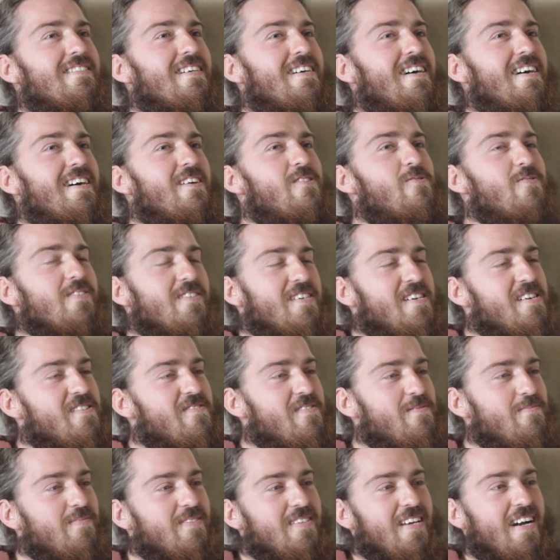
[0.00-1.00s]
I always hear
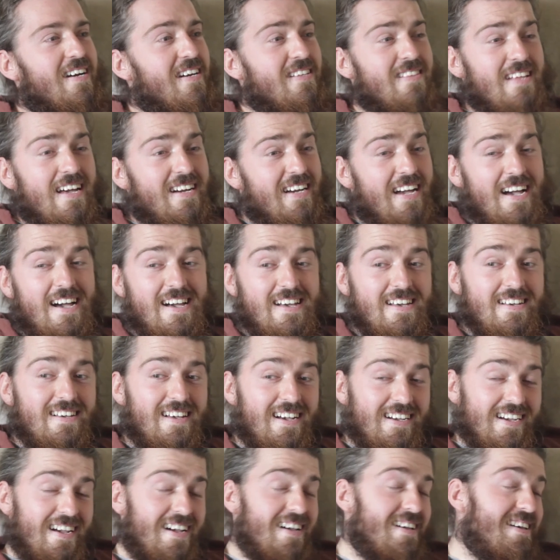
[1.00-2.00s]
him, I
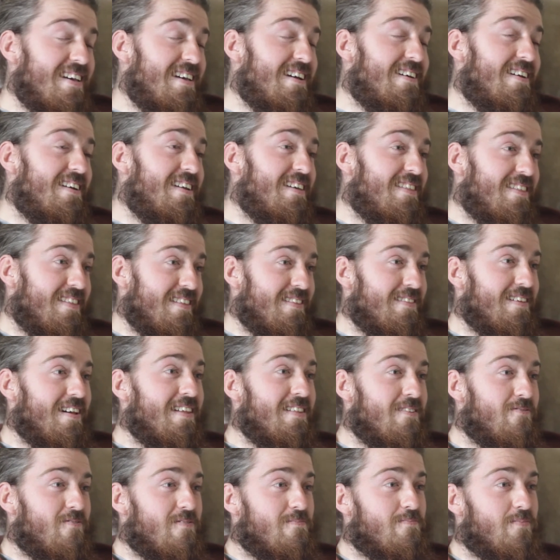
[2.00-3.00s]
can't hear
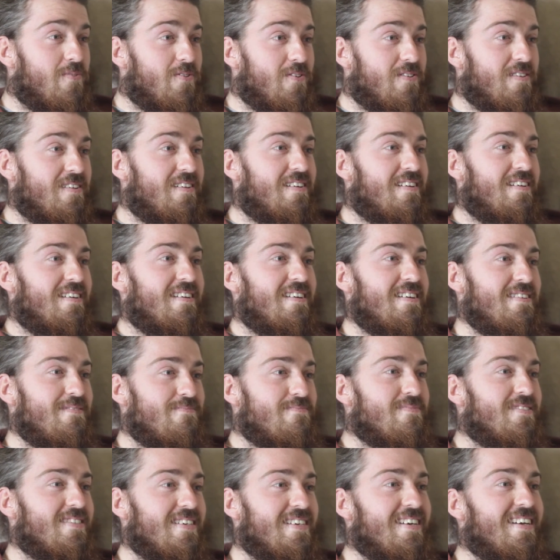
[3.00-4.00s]
anyone but him
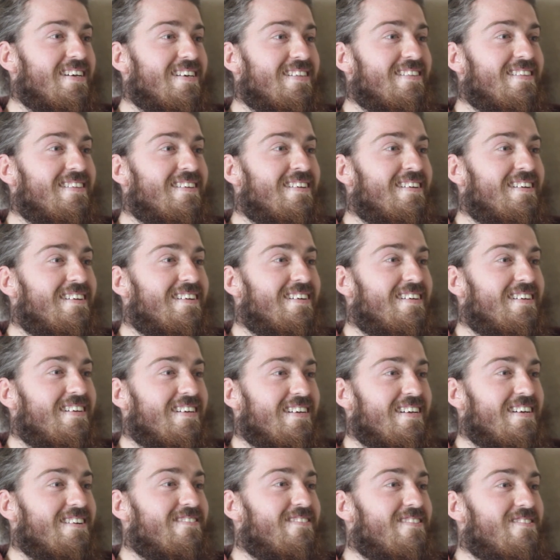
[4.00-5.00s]
singing
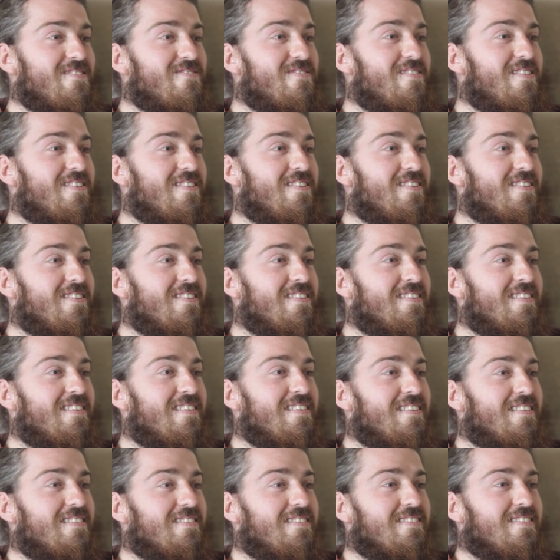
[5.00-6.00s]
Hero or
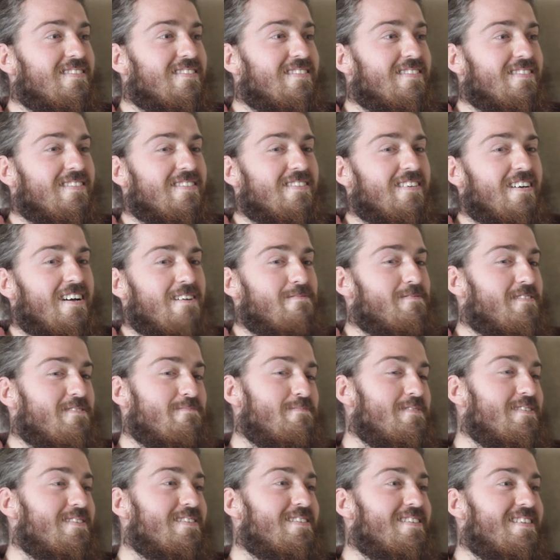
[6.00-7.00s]
Karma
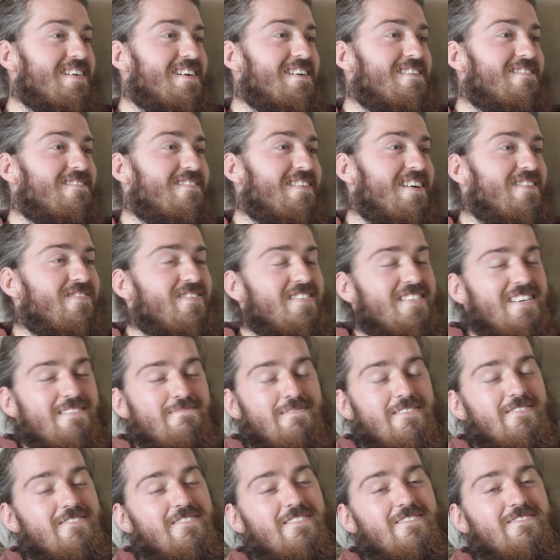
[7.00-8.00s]
Chameleon now. Every time
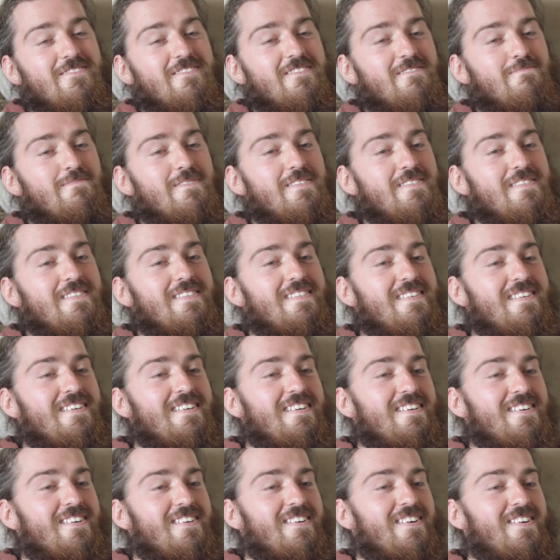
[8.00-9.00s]
those songs come on,
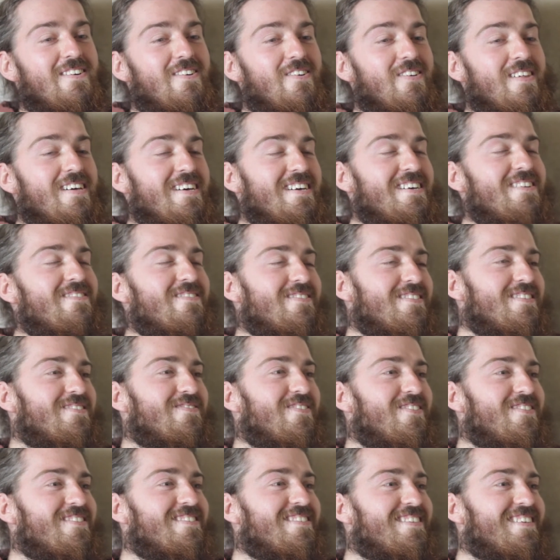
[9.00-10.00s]
all I hear is his
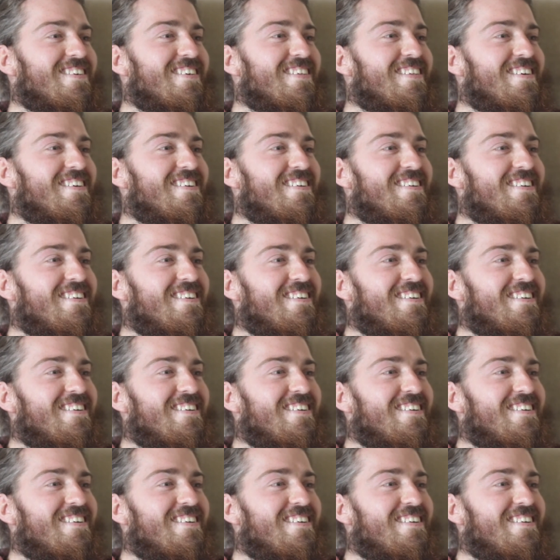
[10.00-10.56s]
voice singing it.